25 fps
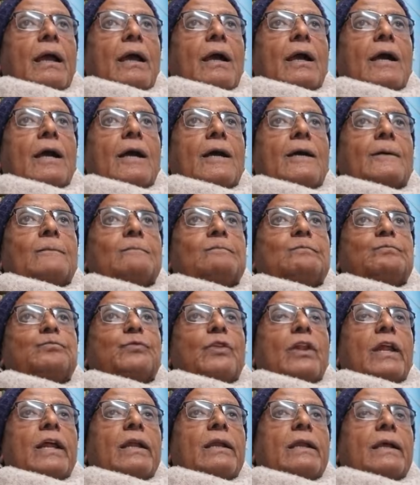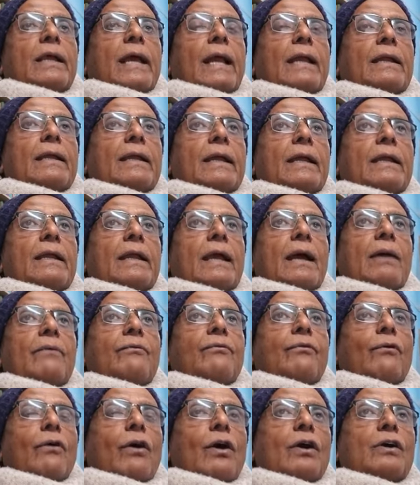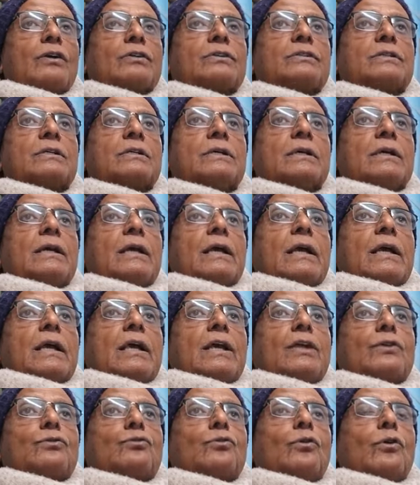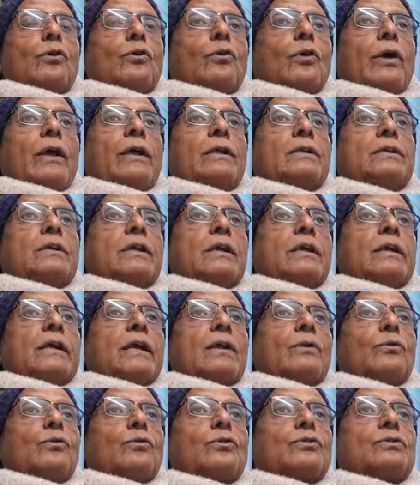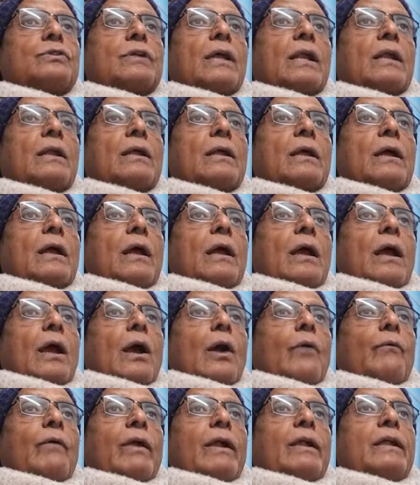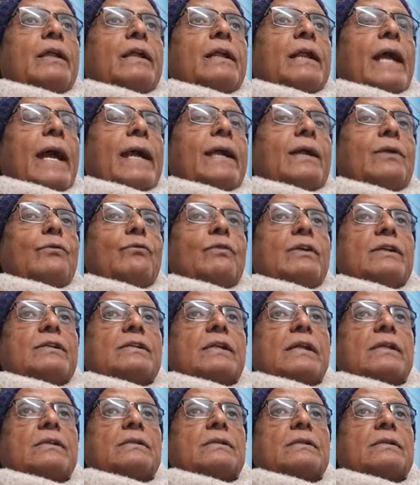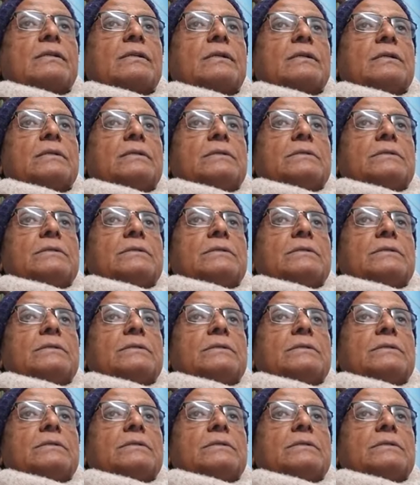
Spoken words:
Then calcaria, false, school-going children who sulk when denied wishes,